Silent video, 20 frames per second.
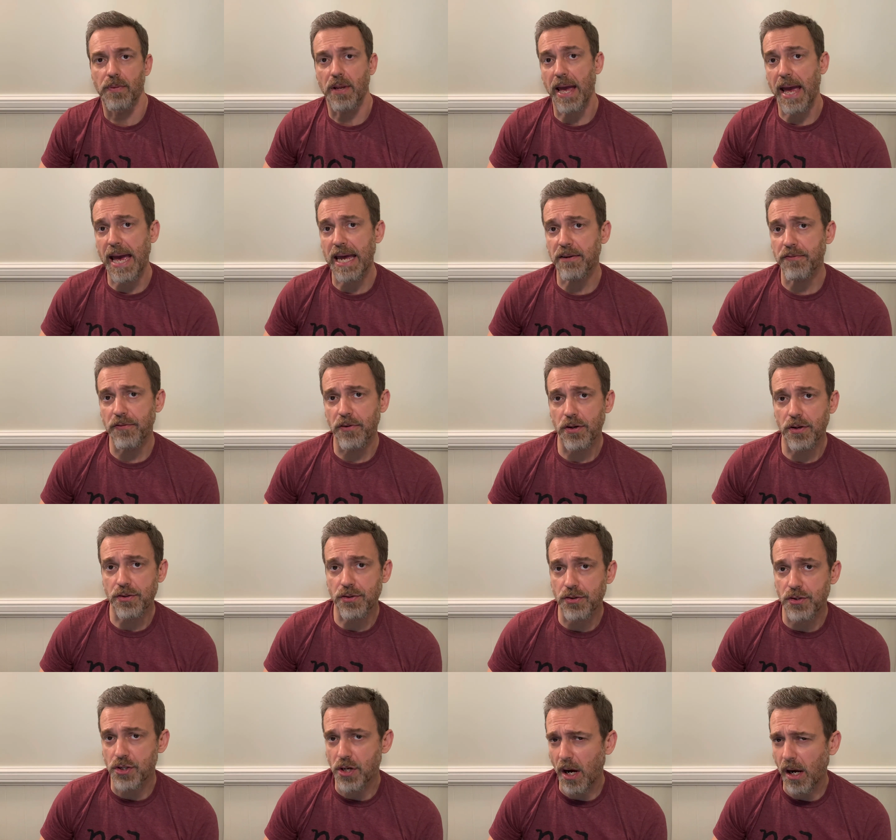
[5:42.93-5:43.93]
Adverse
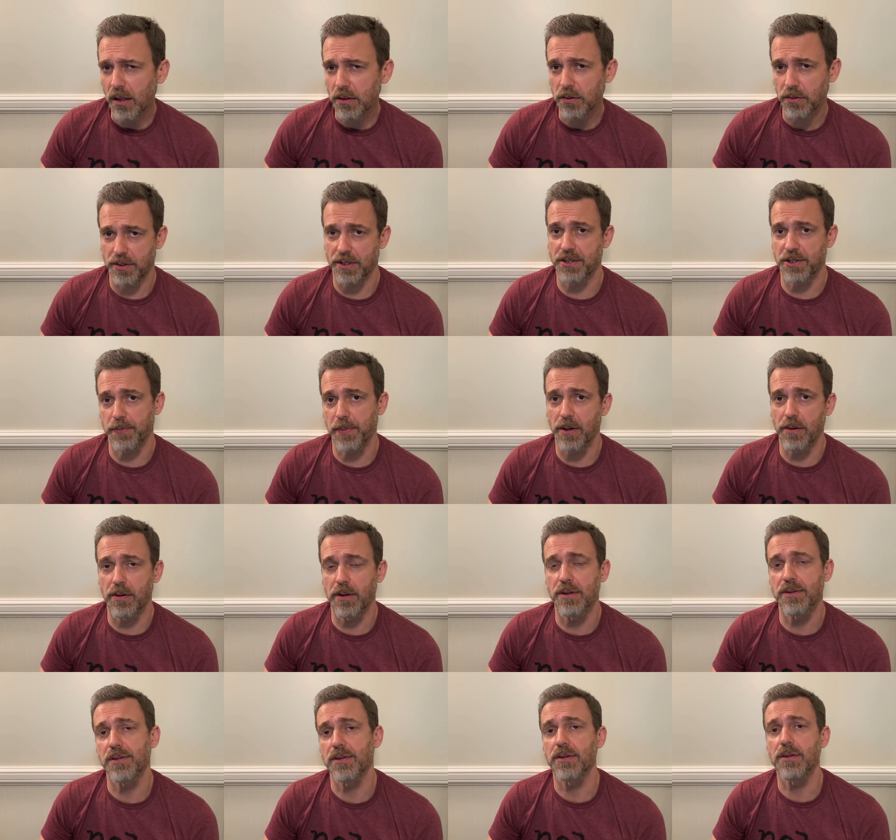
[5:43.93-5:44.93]
childhood
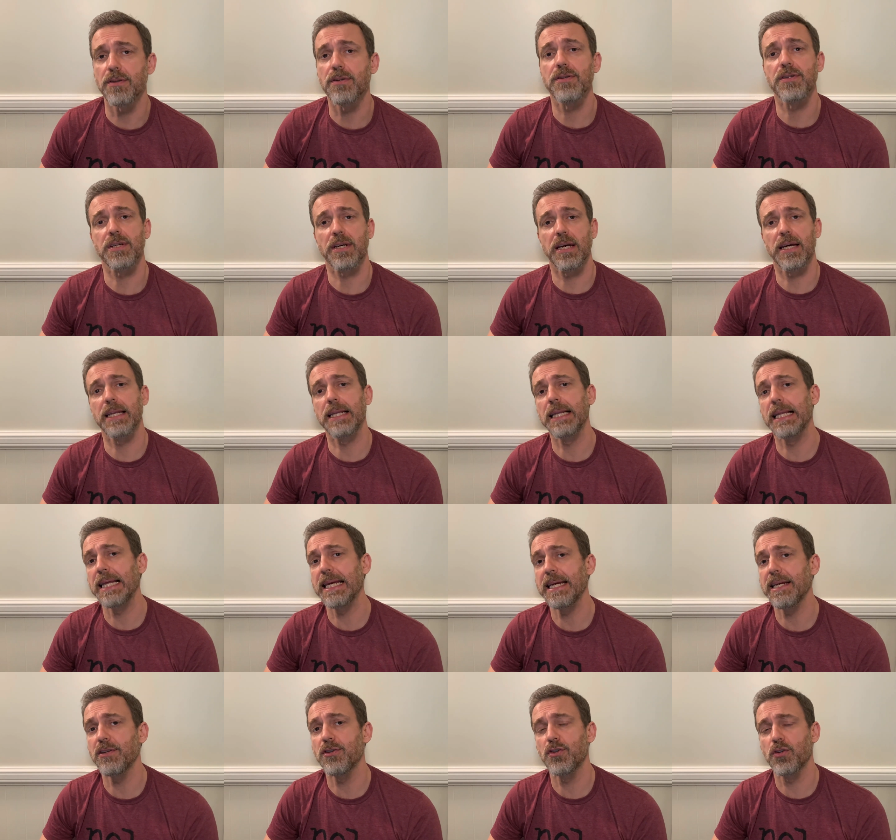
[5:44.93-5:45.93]
experiences can
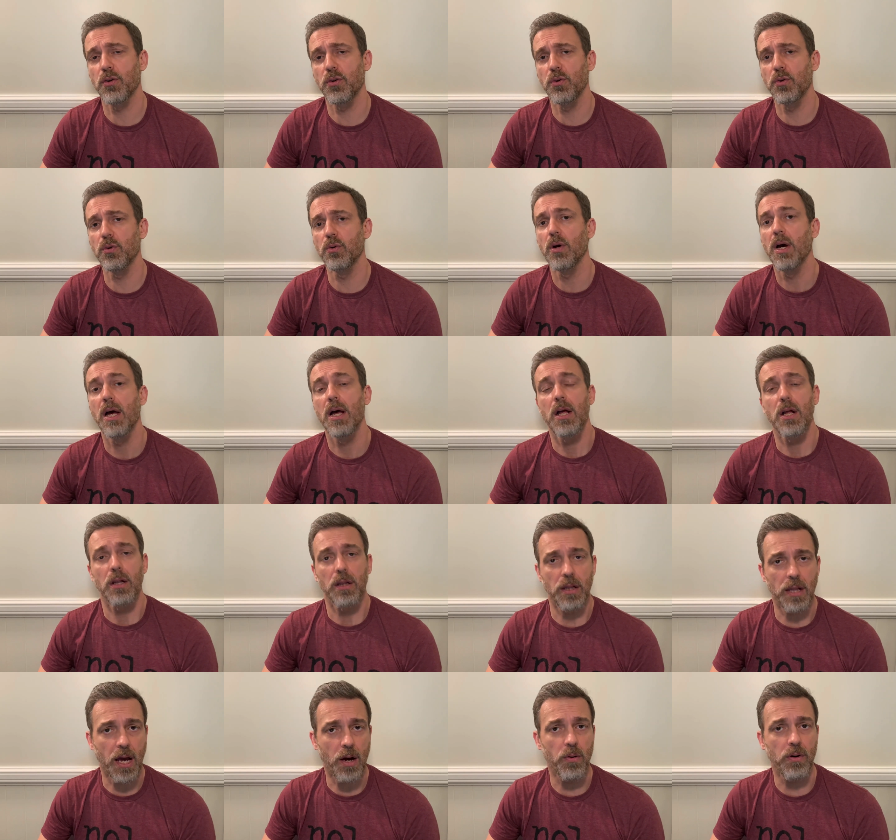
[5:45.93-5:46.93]
lead to
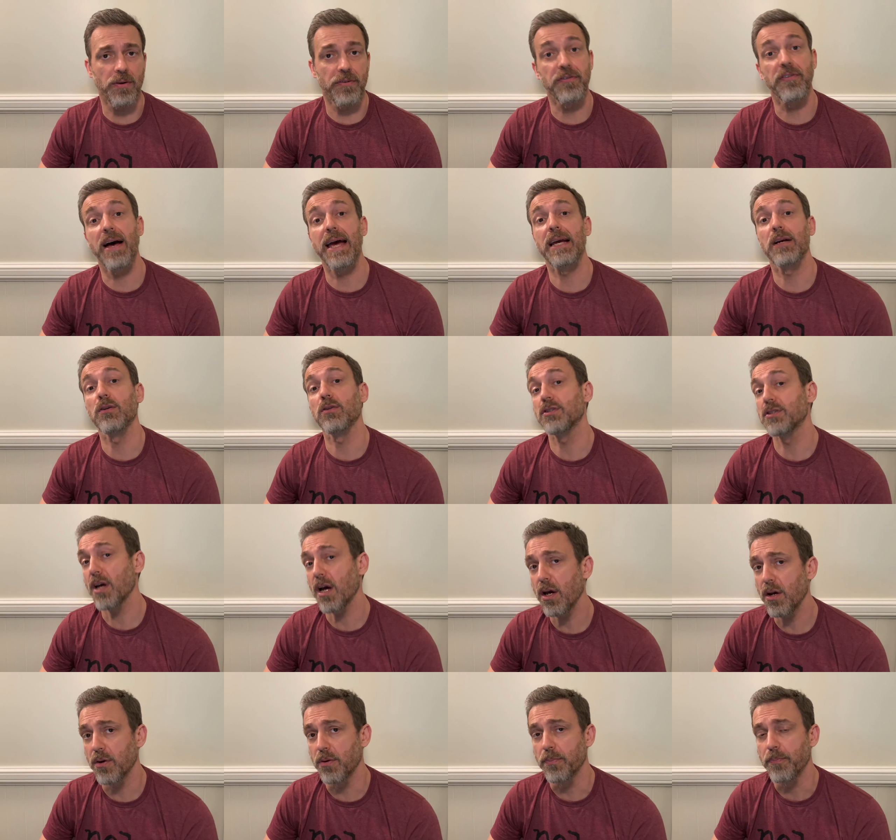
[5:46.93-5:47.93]
lower vagal
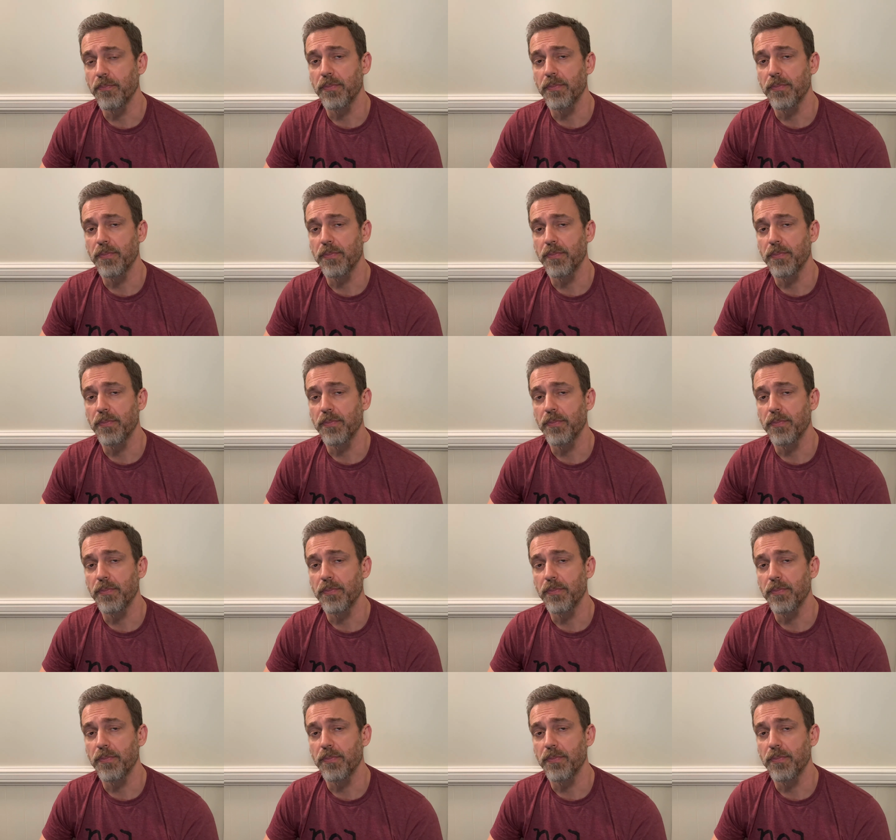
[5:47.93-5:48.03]
tone,